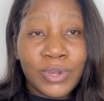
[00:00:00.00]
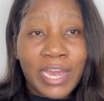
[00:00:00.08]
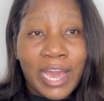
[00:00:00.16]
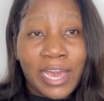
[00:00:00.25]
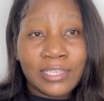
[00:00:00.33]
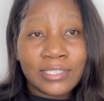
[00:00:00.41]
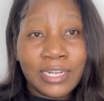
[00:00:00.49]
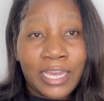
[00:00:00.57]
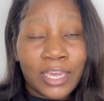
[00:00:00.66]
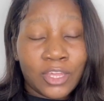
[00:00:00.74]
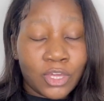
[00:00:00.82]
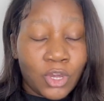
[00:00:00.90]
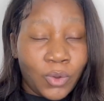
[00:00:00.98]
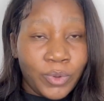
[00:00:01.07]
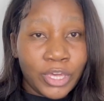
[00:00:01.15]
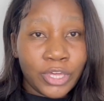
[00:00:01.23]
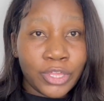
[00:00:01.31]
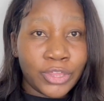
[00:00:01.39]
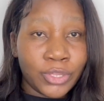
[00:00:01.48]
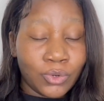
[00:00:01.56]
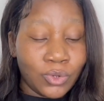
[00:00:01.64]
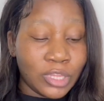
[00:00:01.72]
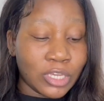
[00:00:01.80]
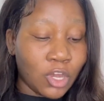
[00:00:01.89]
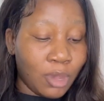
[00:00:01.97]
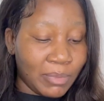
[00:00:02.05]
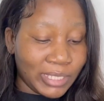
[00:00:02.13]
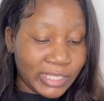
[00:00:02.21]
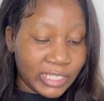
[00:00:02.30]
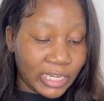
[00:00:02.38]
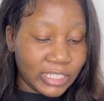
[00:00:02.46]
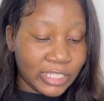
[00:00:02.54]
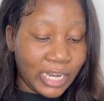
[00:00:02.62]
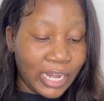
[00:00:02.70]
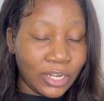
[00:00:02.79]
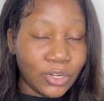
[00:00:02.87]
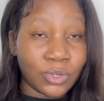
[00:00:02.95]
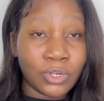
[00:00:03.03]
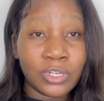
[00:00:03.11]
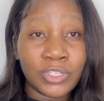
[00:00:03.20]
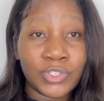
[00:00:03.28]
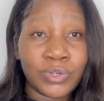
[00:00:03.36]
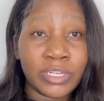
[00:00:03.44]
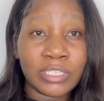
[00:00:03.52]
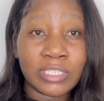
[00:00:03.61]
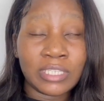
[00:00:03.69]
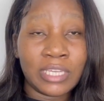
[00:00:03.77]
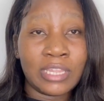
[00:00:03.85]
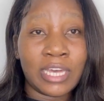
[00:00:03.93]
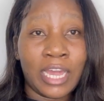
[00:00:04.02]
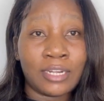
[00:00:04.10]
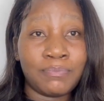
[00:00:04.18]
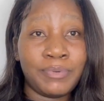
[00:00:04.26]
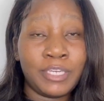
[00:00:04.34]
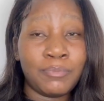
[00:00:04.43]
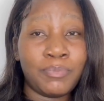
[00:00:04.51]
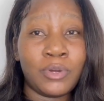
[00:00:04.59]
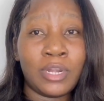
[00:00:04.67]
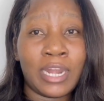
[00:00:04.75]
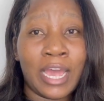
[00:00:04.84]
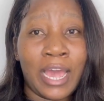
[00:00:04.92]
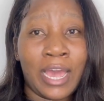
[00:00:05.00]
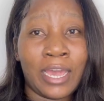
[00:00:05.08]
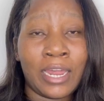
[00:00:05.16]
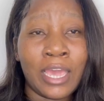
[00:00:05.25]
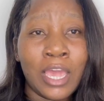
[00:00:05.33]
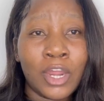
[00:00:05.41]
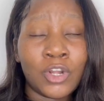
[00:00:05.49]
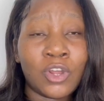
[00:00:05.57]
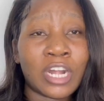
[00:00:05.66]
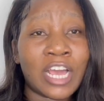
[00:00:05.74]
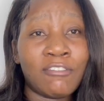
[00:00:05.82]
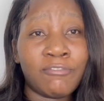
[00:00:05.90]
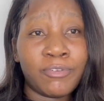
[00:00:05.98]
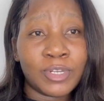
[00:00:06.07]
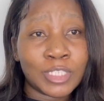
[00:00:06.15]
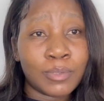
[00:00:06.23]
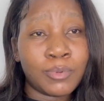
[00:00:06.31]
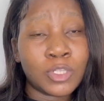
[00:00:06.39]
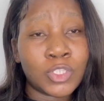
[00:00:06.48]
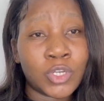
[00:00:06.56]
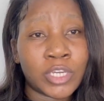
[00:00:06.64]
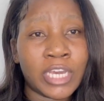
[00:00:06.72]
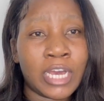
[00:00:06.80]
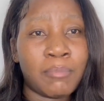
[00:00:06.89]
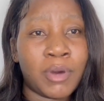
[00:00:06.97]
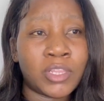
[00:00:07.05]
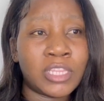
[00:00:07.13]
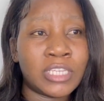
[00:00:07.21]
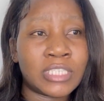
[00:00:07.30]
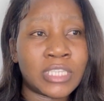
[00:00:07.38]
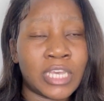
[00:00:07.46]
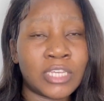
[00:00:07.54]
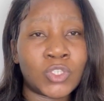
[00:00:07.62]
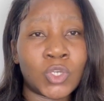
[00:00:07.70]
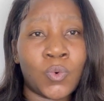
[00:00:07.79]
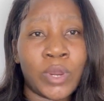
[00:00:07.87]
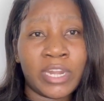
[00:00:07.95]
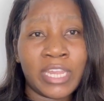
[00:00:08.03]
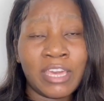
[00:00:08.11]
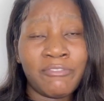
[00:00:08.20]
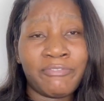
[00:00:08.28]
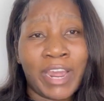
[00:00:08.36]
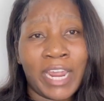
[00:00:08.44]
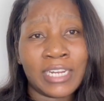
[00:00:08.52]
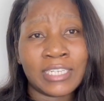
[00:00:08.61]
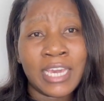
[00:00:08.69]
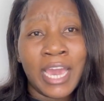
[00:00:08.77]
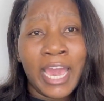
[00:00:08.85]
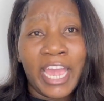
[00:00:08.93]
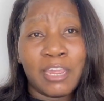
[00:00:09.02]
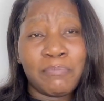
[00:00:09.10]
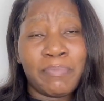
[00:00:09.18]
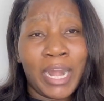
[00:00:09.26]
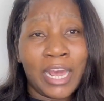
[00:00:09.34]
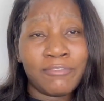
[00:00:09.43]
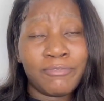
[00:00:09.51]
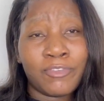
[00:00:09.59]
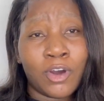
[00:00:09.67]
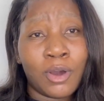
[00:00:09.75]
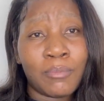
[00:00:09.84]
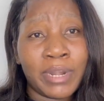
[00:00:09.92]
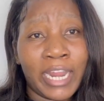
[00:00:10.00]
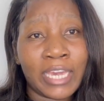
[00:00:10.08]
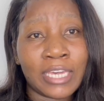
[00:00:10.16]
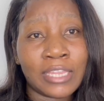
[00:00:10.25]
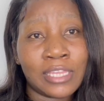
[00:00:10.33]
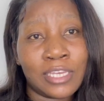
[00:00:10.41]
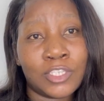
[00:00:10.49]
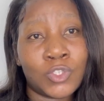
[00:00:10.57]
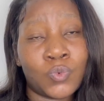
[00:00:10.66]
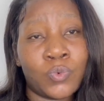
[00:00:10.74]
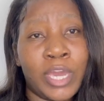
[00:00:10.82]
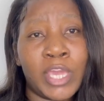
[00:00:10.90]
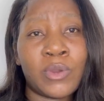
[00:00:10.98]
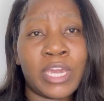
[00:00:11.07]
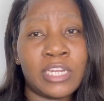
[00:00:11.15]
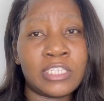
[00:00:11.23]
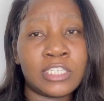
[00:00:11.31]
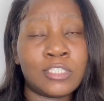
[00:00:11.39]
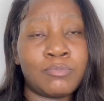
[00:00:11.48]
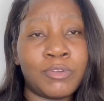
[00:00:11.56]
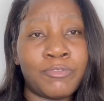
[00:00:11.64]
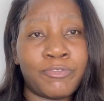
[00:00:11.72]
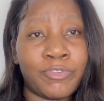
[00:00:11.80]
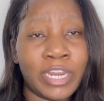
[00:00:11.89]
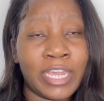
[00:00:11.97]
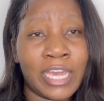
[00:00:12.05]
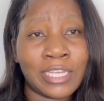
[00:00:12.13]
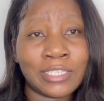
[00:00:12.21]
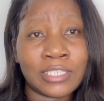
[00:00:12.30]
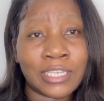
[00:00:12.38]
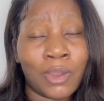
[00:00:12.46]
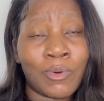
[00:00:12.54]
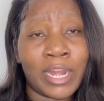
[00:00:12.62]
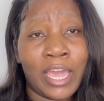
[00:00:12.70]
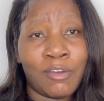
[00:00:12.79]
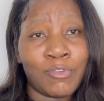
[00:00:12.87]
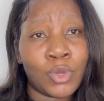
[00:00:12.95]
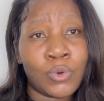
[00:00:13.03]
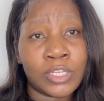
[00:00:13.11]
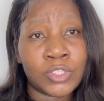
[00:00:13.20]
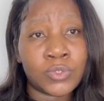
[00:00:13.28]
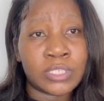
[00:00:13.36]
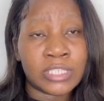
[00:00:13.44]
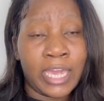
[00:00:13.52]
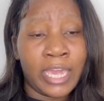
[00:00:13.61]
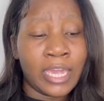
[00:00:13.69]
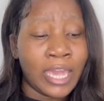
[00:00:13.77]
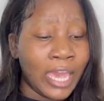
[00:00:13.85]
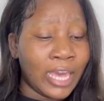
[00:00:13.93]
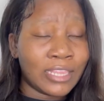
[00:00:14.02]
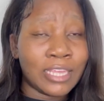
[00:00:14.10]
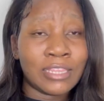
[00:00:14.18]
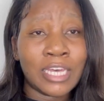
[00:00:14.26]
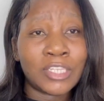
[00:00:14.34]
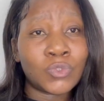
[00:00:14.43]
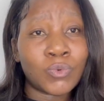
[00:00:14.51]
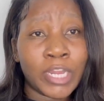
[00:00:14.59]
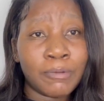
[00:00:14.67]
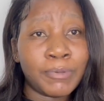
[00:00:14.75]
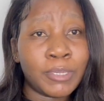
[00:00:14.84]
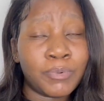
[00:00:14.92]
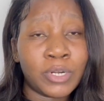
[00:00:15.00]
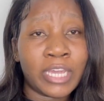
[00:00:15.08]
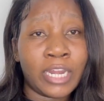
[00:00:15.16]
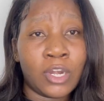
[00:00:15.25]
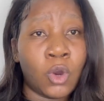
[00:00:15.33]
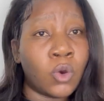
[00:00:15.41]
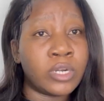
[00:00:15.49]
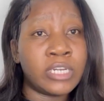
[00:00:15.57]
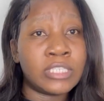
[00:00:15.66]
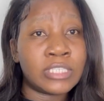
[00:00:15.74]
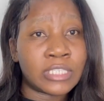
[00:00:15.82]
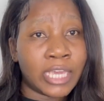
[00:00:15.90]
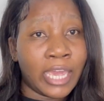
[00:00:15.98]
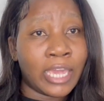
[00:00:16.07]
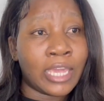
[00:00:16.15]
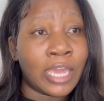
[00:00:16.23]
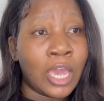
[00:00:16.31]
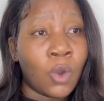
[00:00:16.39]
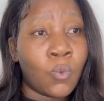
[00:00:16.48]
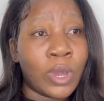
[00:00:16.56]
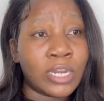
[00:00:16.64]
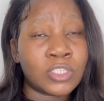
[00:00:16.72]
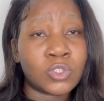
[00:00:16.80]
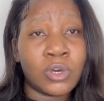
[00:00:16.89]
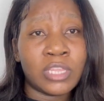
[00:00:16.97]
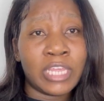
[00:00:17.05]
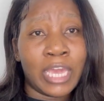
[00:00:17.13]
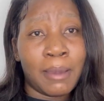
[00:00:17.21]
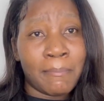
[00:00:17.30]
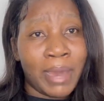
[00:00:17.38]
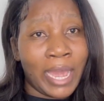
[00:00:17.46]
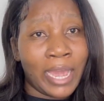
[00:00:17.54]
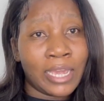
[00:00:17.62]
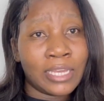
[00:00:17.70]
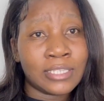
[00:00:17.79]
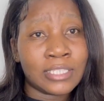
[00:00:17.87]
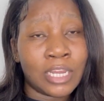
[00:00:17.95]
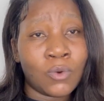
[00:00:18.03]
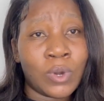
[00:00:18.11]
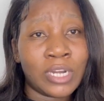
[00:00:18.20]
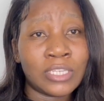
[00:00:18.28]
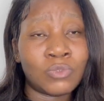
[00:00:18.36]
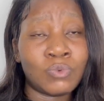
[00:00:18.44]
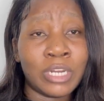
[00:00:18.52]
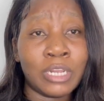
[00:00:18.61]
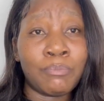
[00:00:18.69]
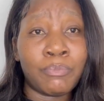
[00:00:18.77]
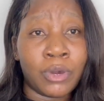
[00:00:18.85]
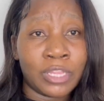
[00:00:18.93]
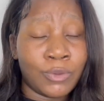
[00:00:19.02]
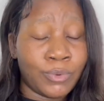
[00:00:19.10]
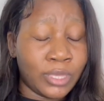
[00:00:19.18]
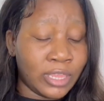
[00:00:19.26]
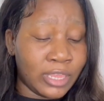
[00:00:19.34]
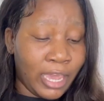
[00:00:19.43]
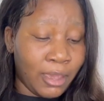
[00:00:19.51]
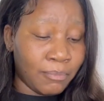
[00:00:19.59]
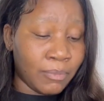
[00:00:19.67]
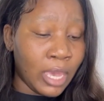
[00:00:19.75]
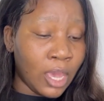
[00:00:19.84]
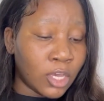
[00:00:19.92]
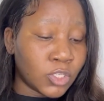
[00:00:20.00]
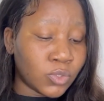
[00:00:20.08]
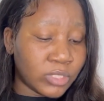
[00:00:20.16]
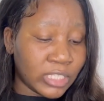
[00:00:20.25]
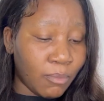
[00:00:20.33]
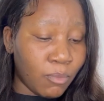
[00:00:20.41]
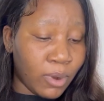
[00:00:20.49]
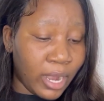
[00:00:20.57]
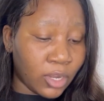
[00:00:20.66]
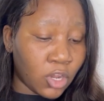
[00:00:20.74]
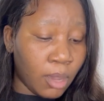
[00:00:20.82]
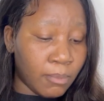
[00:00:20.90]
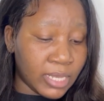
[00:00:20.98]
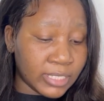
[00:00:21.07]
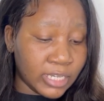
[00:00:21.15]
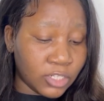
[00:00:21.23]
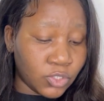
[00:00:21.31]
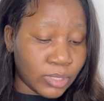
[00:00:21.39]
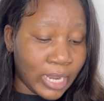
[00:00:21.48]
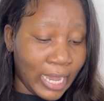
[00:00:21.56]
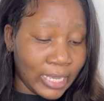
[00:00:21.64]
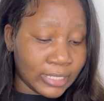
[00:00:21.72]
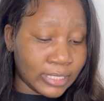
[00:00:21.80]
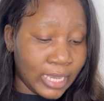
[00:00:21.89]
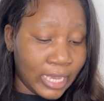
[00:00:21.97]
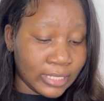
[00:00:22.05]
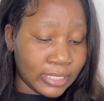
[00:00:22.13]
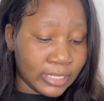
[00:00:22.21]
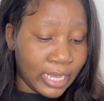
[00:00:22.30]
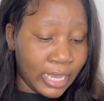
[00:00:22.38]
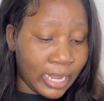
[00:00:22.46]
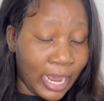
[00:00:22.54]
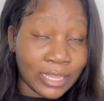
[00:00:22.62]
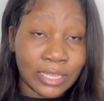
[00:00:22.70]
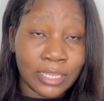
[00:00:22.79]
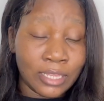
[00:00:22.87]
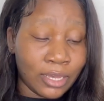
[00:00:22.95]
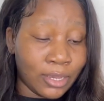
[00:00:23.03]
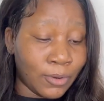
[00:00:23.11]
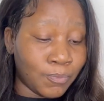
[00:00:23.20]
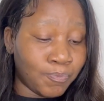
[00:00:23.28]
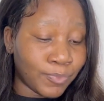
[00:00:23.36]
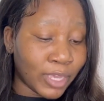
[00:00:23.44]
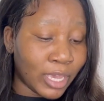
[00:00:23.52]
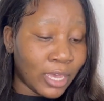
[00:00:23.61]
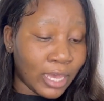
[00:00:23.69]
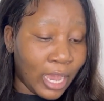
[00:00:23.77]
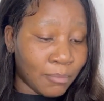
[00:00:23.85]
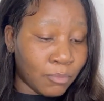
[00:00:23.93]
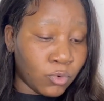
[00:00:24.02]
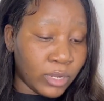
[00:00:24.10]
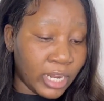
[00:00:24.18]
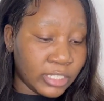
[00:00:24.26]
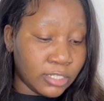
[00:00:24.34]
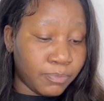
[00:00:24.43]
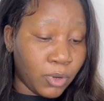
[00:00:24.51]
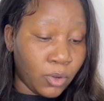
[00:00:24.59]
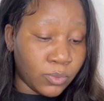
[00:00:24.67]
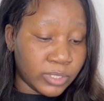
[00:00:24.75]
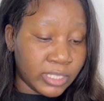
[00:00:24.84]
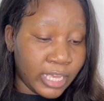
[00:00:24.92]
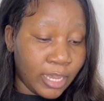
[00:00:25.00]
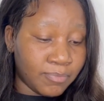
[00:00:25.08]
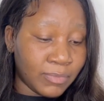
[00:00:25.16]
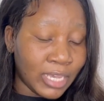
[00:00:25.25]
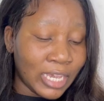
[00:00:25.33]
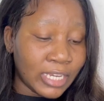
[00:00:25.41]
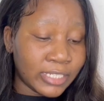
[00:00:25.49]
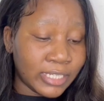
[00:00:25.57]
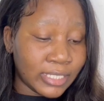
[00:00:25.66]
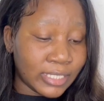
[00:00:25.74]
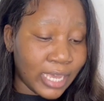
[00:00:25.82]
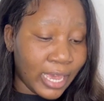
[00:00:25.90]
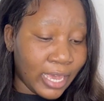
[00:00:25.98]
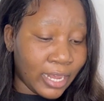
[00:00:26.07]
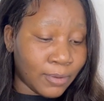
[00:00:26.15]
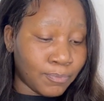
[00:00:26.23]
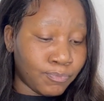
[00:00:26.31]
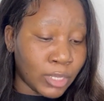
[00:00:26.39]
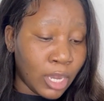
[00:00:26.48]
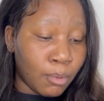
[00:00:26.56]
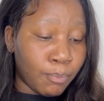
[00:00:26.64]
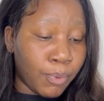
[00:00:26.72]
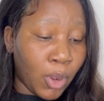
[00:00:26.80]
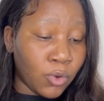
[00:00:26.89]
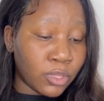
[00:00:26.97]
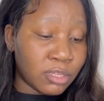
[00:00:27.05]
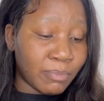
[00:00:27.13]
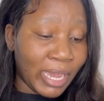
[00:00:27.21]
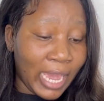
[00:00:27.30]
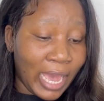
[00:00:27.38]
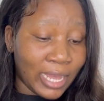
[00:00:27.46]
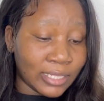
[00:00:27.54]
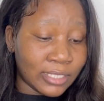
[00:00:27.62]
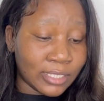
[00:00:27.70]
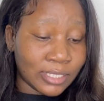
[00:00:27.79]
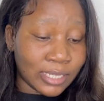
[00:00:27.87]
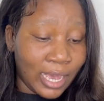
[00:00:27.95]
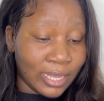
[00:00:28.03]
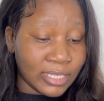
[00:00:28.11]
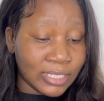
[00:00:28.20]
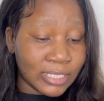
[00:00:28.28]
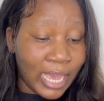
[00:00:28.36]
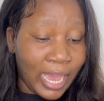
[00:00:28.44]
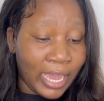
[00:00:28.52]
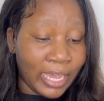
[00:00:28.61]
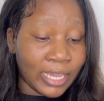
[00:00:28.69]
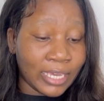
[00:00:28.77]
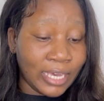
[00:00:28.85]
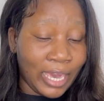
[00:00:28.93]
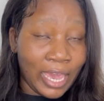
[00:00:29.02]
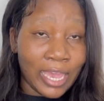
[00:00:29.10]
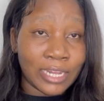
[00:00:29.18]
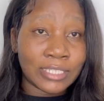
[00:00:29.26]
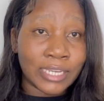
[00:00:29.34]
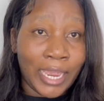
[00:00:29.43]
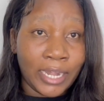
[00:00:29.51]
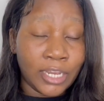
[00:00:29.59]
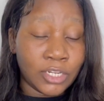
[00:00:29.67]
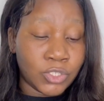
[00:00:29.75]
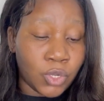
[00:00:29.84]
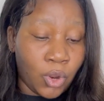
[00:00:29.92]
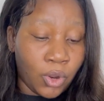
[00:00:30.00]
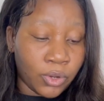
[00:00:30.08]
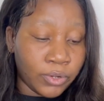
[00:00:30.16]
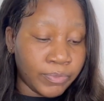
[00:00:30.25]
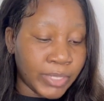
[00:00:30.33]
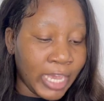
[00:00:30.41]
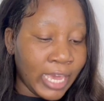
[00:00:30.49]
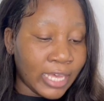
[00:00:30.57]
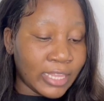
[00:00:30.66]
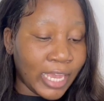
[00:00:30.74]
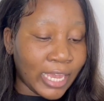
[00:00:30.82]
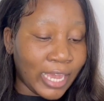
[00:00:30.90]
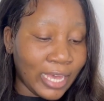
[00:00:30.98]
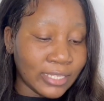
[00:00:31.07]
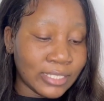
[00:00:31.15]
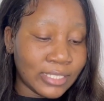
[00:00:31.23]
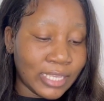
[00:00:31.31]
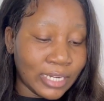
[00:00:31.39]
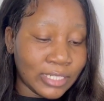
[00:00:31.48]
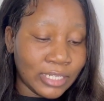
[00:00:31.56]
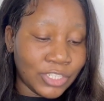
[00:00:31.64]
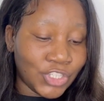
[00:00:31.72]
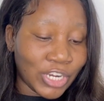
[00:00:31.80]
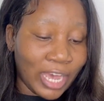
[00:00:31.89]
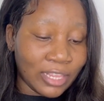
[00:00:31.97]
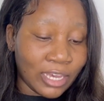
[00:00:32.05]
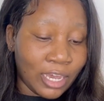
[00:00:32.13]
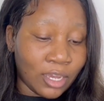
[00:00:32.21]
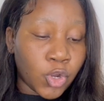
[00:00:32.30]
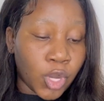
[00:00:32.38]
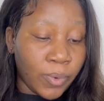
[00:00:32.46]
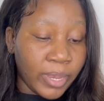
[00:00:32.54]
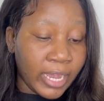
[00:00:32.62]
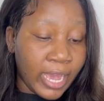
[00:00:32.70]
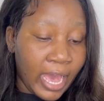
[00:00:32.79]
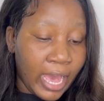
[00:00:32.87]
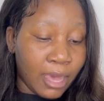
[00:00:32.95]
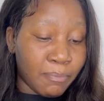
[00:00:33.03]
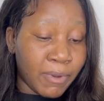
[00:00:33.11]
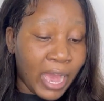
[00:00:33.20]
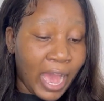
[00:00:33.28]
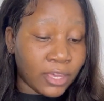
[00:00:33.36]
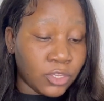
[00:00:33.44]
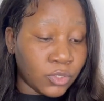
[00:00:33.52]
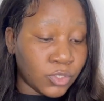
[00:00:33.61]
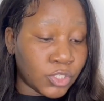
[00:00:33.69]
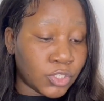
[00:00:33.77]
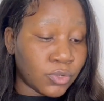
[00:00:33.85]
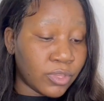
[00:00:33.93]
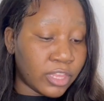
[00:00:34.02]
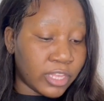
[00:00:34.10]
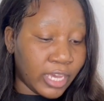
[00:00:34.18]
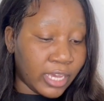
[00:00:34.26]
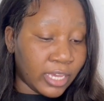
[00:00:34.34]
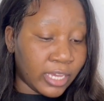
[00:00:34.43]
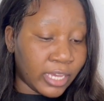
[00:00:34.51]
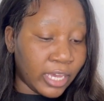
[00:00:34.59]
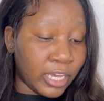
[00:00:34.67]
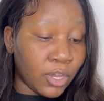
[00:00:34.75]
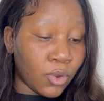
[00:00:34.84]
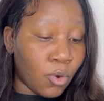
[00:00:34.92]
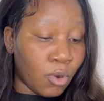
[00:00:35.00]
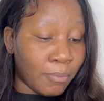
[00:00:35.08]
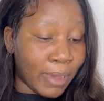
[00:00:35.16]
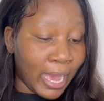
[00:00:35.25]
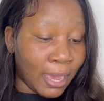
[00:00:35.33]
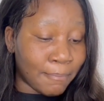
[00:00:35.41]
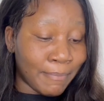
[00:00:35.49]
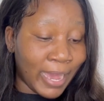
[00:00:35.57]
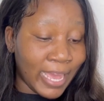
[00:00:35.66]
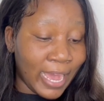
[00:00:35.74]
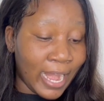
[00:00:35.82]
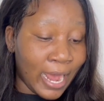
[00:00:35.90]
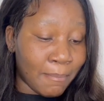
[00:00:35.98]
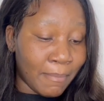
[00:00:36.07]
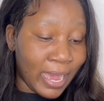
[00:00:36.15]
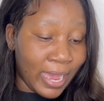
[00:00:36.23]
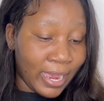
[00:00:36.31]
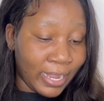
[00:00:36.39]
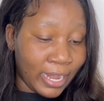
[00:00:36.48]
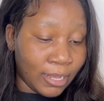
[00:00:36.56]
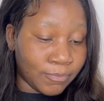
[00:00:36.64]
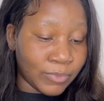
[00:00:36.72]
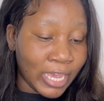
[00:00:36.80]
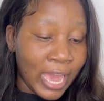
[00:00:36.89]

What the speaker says: guys, like, going through the comment section, you could literally see that people are not comfortable talking about this thing. So when they find a platform like this where you can just be free and say whatever you want to say, then that's when people can only say what is on their minds and what is really bothering them. So someone commented, you guys, and said under the Unathi post name, she said, both my aunt's sons are a cat and a dog. They can't stand each other. Growing up, I used to think ingoba bayalamana,